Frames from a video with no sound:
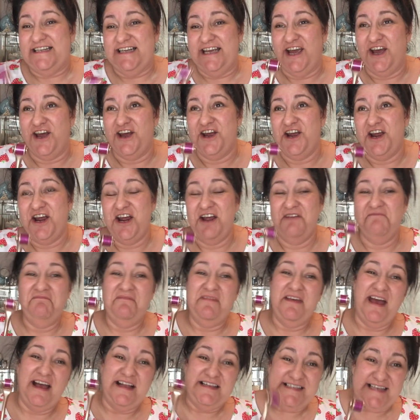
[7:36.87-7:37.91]
it hurt?
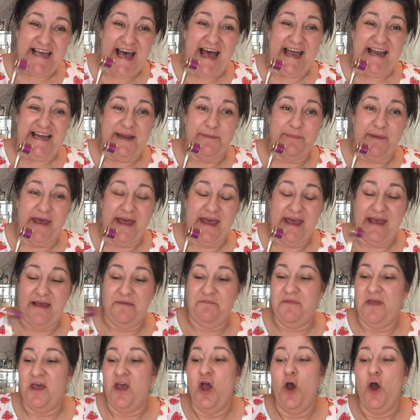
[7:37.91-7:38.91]
A tiny bit.